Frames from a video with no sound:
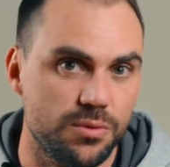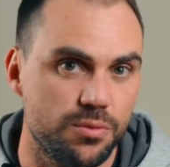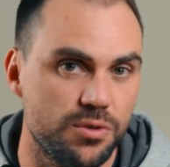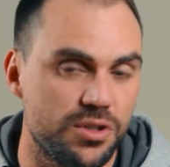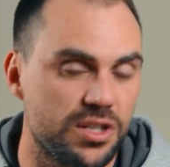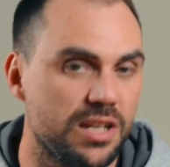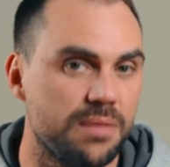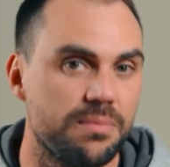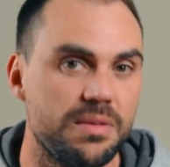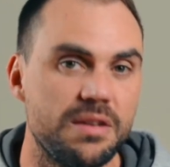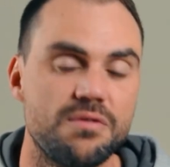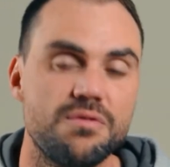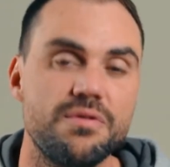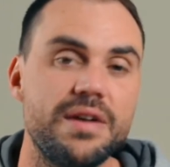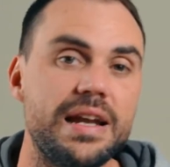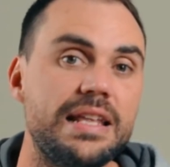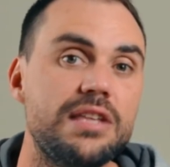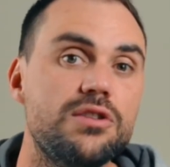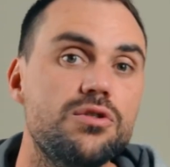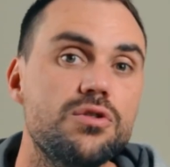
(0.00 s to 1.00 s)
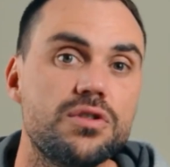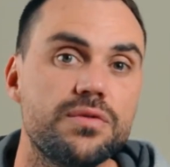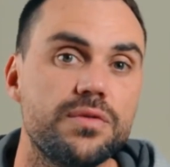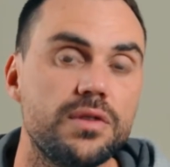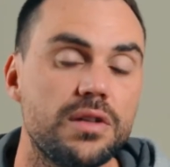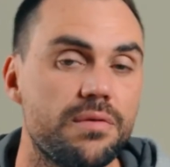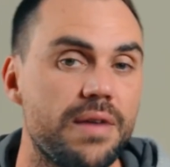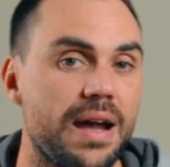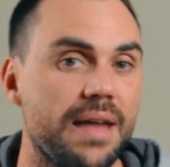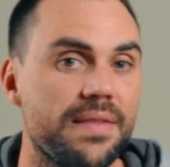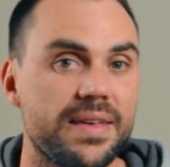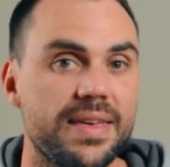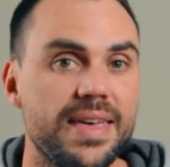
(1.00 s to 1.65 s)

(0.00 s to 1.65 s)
which can be really useful around the